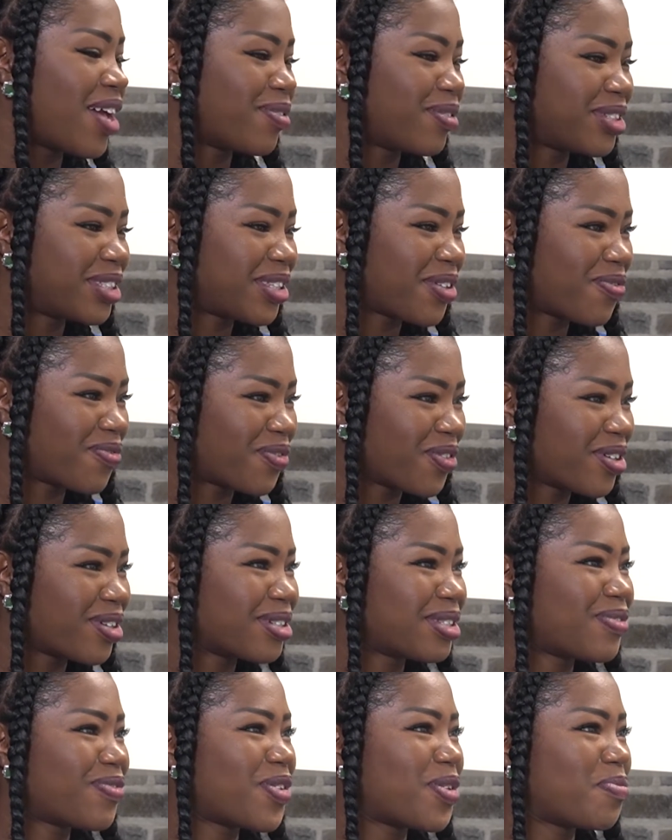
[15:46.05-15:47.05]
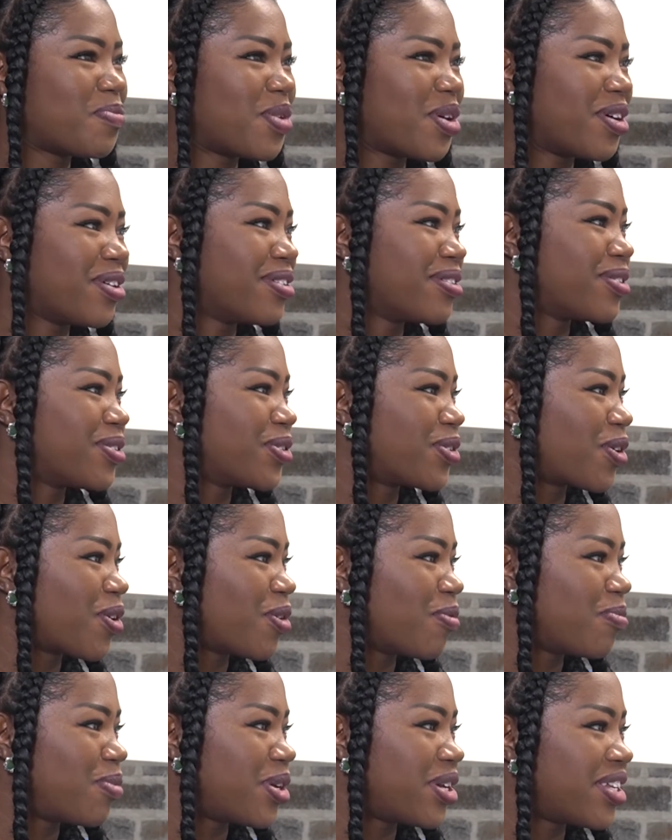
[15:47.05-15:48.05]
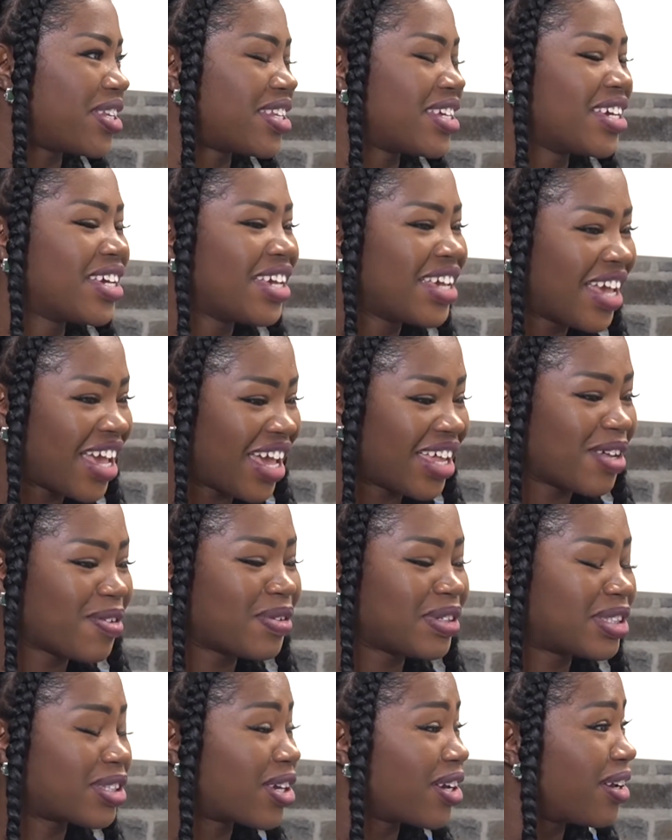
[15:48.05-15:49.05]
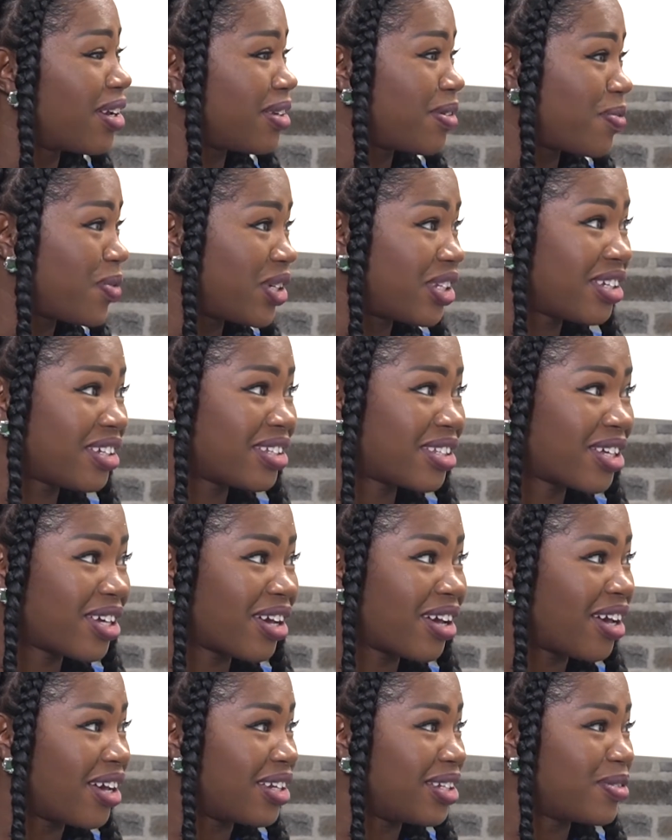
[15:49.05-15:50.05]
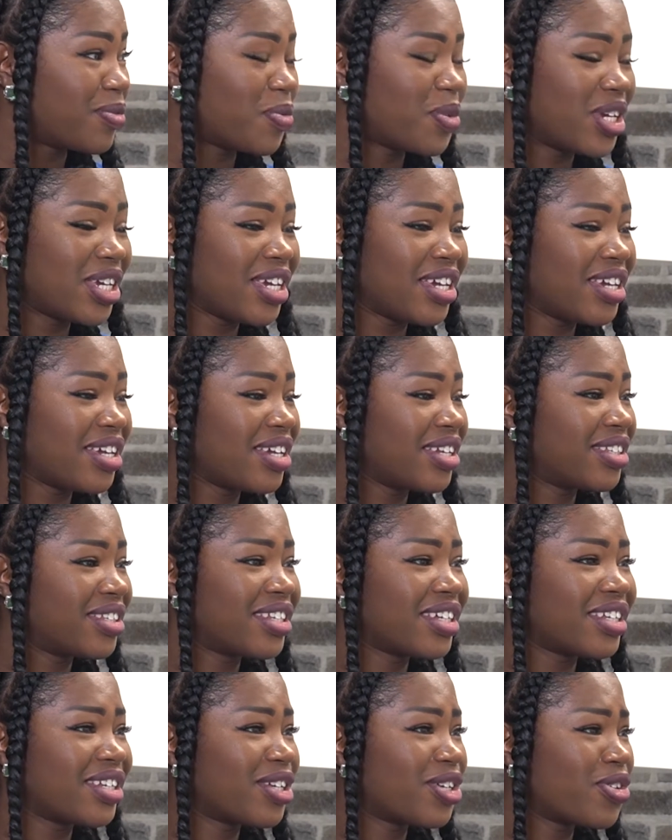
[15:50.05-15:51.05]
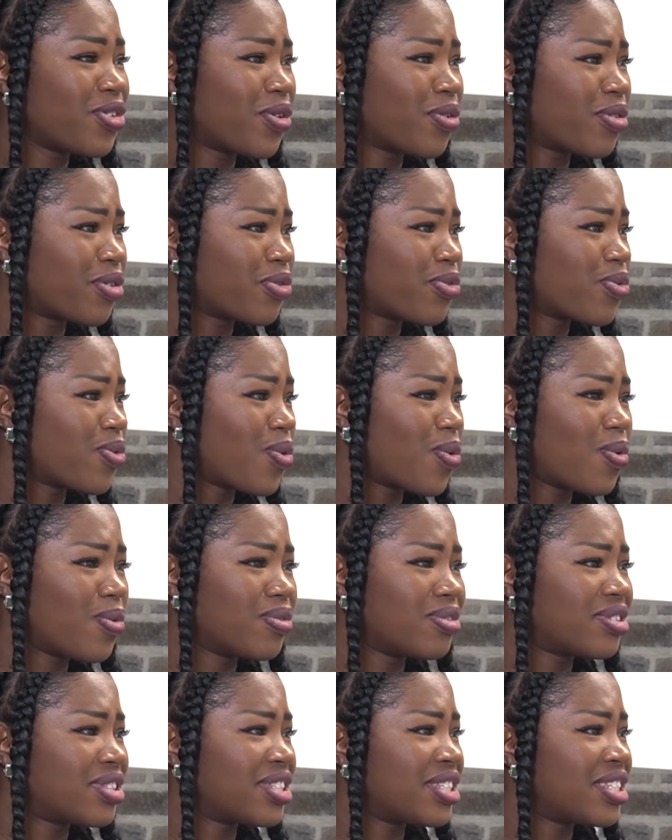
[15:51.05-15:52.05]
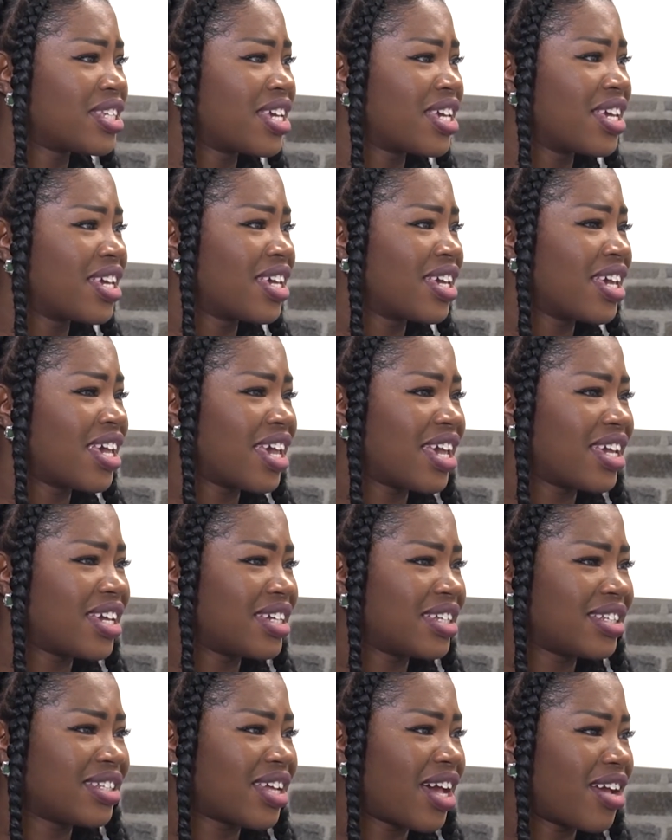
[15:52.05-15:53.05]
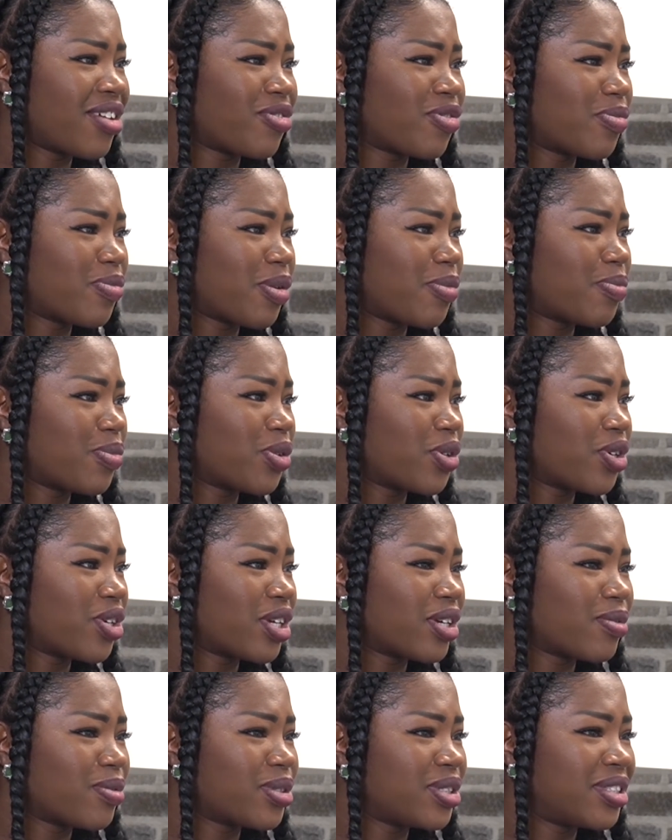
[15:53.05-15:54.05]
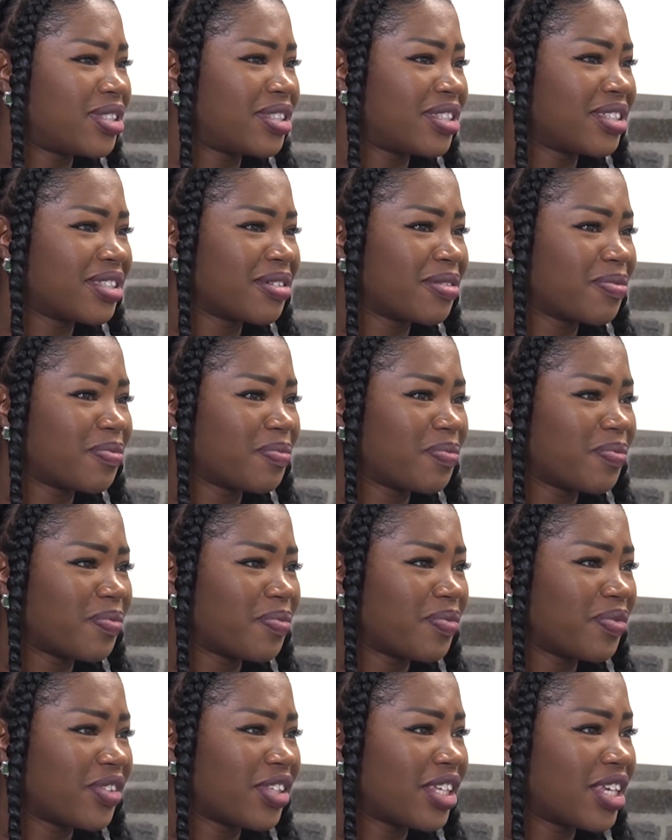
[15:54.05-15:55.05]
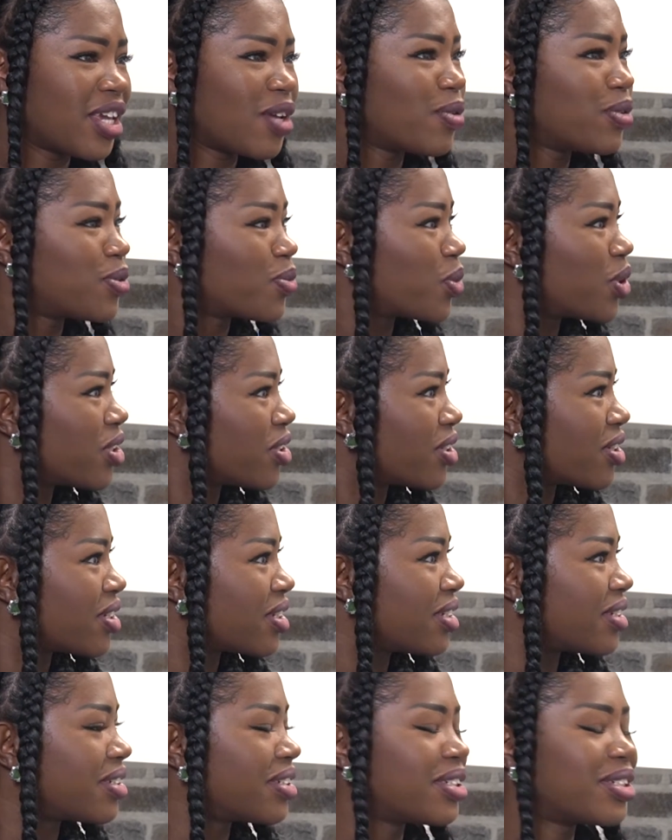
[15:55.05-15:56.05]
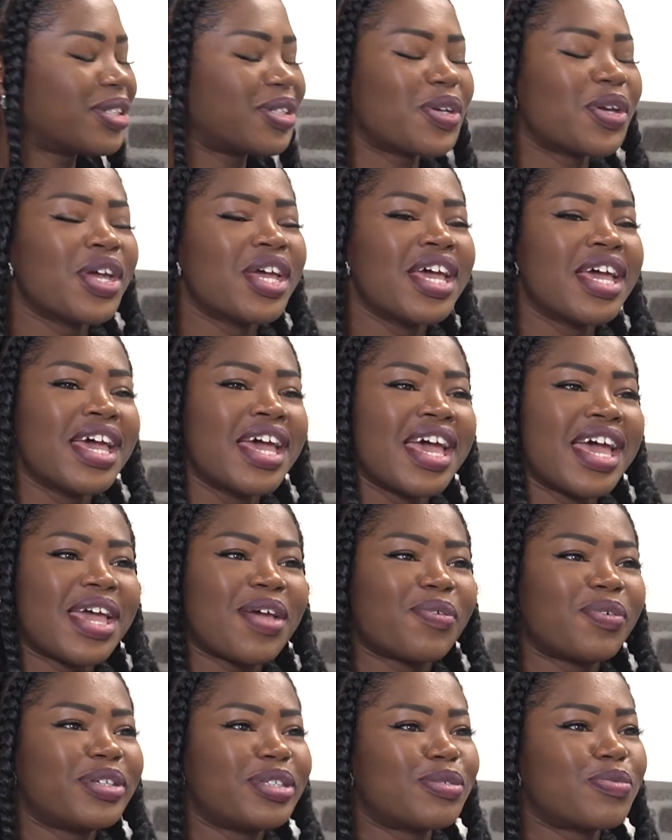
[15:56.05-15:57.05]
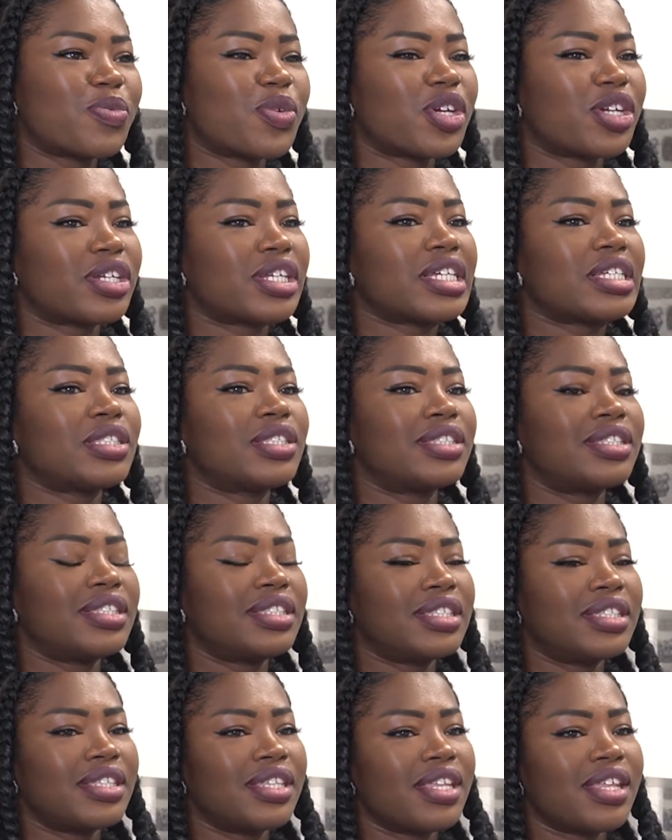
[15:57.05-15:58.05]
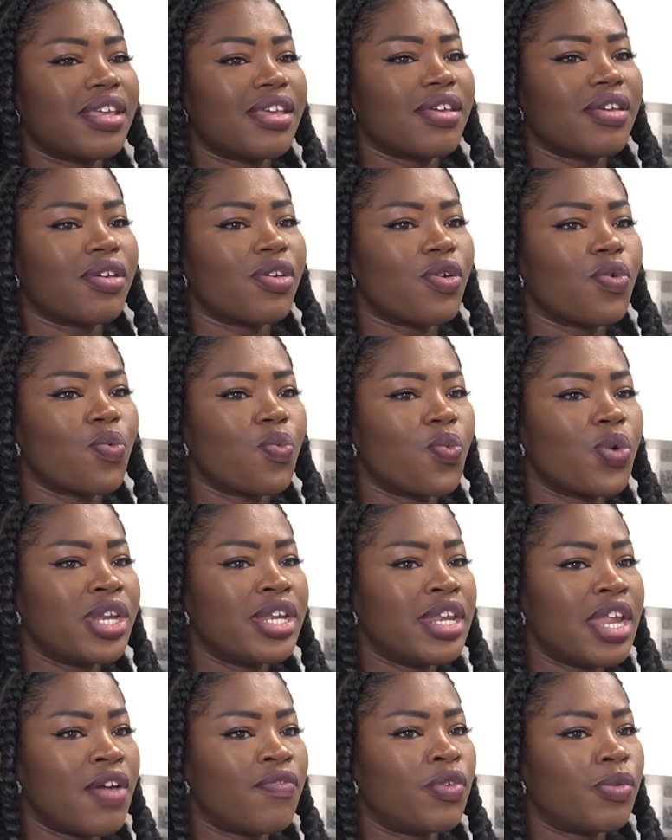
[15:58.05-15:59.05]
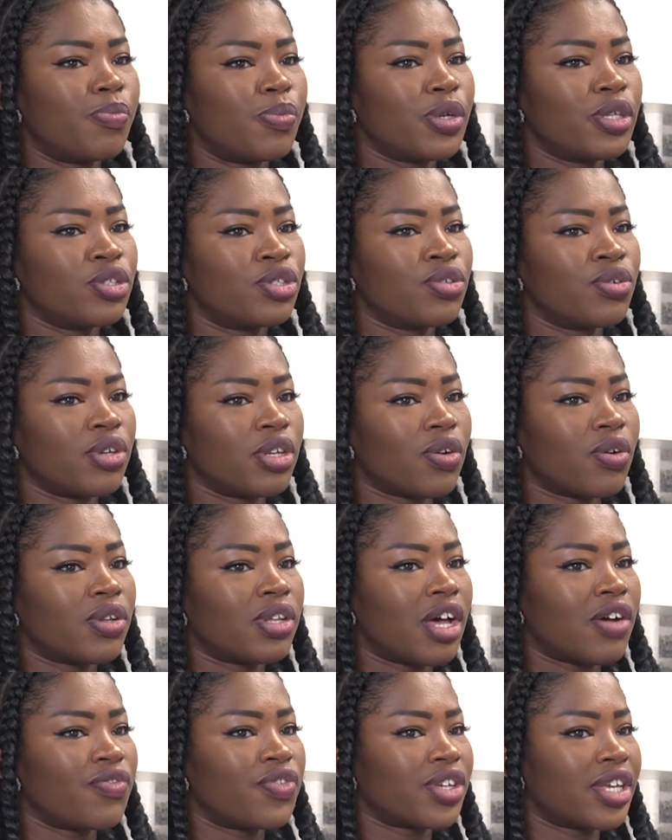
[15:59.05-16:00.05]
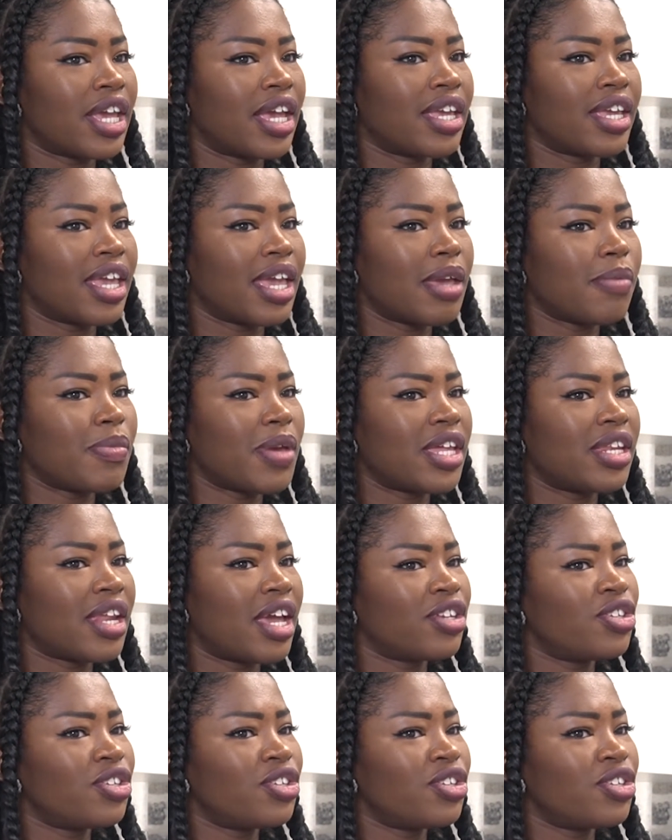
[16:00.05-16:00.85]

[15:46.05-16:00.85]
I was the first female who competed. And it was good. We did good. We didn't know the rules, and I remember it was weird. It was weird because we never been to an All African game, and